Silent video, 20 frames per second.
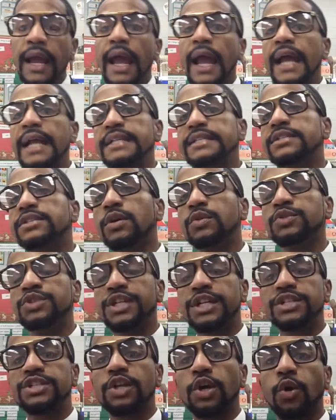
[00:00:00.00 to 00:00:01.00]
And so
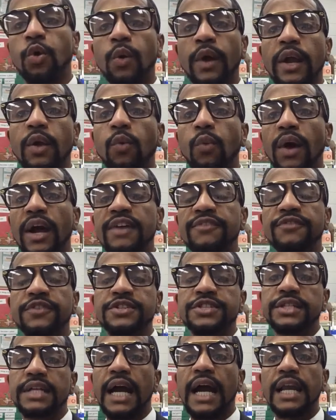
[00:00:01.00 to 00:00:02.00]
just a quick way for
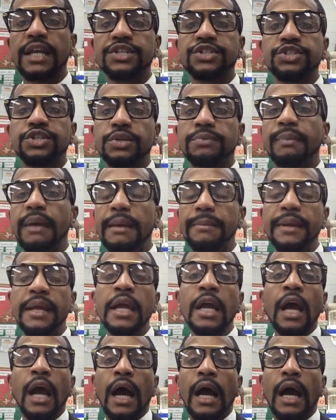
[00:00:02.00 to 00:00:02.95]
scholars to maybe